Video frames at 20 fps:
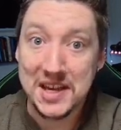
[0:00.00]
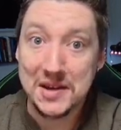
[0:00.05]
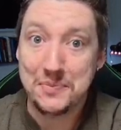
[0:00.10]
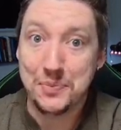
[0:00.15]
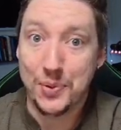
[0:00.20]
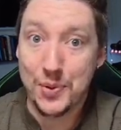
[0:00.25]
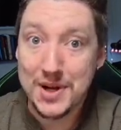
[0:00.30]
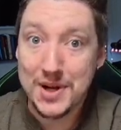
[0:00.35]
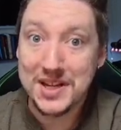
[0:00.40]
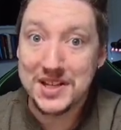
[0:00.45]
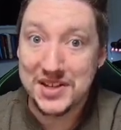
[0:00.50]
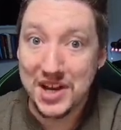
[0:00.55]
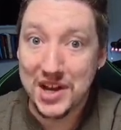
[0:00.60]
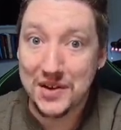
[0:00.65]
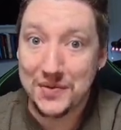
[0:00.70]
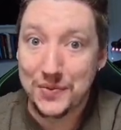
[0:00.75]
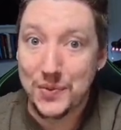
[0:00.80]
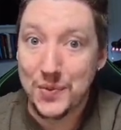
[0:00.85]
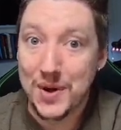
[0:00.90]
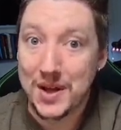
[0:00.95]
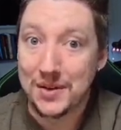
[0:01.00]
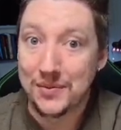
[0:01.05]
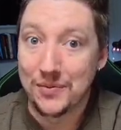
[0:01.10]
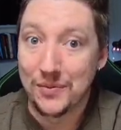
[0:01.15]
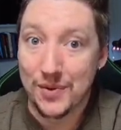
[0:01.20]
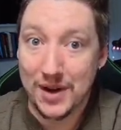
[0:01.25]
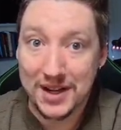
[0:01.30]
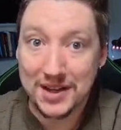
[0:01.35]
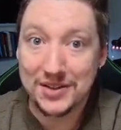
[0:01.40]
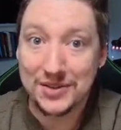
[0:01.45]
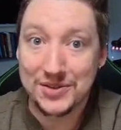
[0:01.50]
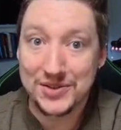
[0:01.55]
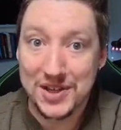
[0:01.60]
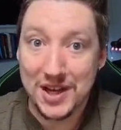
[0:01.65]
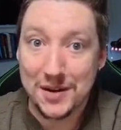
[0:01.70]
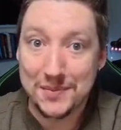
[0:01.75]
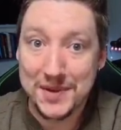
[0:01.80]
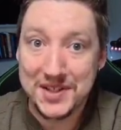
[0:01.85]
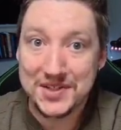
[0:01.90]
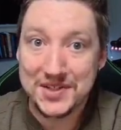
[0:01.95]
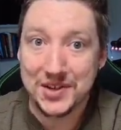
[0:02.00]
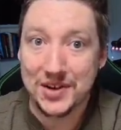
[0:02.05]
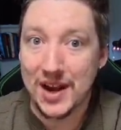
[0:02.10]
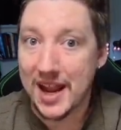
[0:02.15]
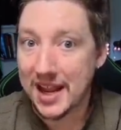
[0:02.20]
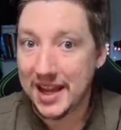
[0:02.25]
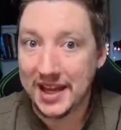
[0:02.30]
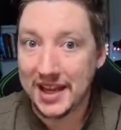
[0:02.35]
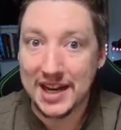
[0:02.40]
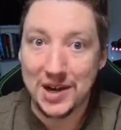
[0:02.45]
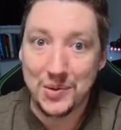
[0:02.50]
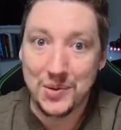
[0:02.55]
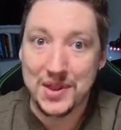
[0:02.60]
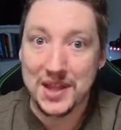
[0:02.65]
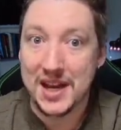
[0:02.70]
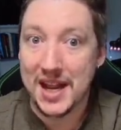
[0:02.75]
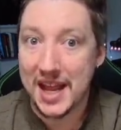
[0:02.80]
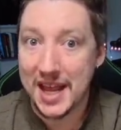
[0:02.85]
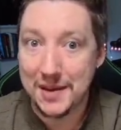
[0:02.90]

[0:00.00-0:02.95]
get pretty tough when regular zombies are hanging out with an